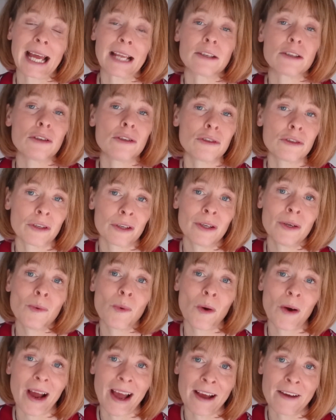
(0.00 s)
and to
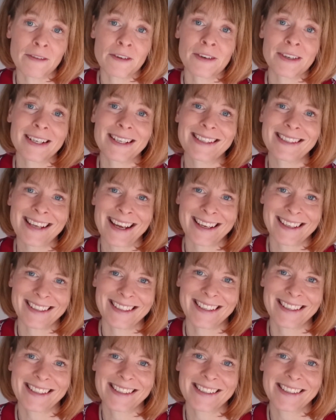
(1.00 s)
do whatever it
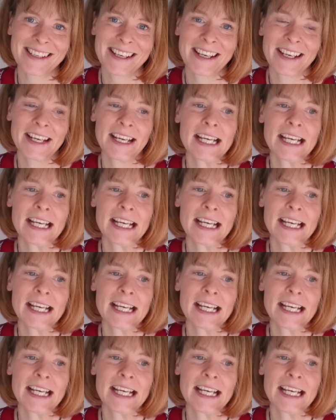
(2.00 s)
takes